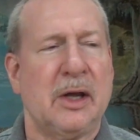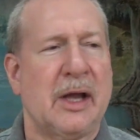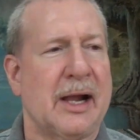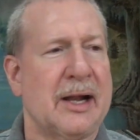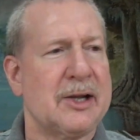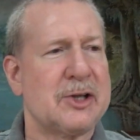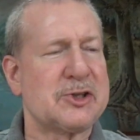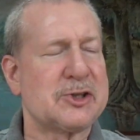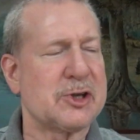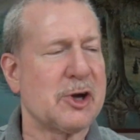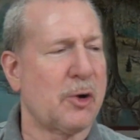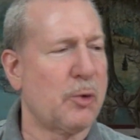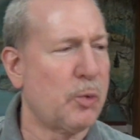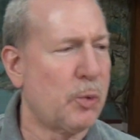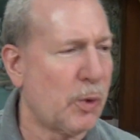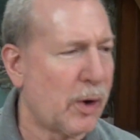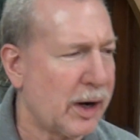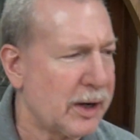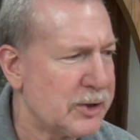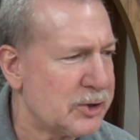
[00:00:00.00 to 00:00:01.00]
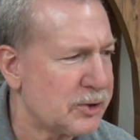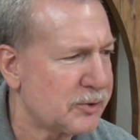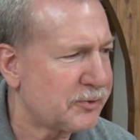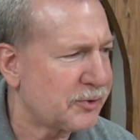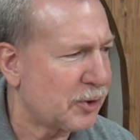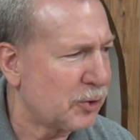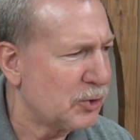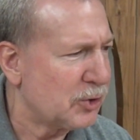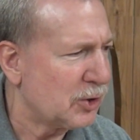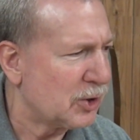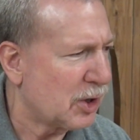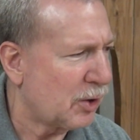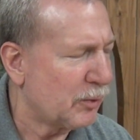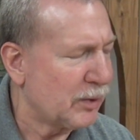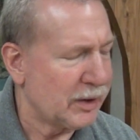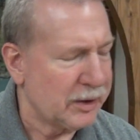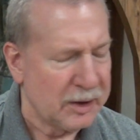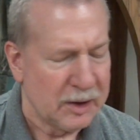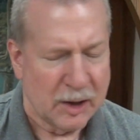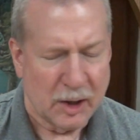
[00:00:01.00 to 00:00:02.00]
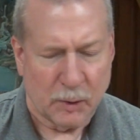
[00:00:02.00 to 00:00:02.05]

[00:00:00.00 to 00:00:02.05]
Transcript: And it's so wonderful. You know, we